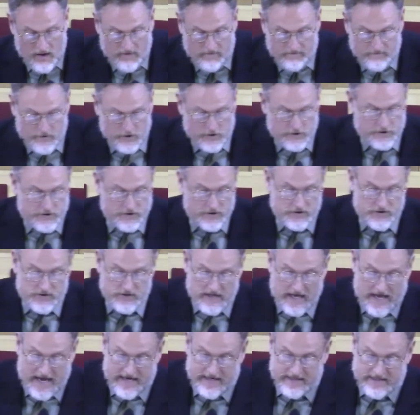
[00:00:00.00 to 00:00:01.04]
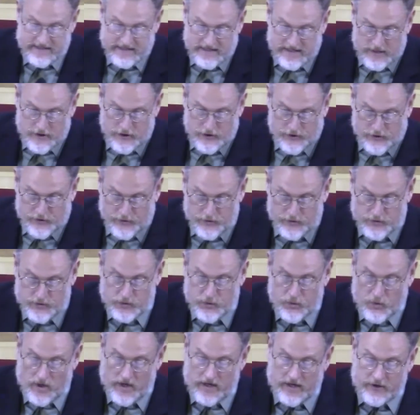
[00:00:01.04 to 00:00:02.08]
Verses 19 through
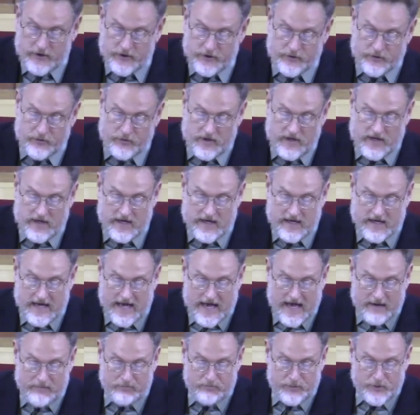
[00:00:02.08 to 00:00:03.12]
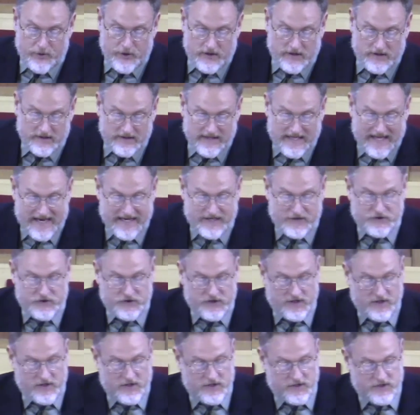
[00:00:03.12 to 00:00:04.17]
23, God put
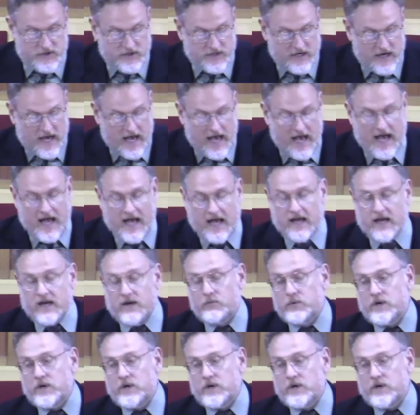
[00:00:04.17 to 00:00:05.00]
lights in the sky.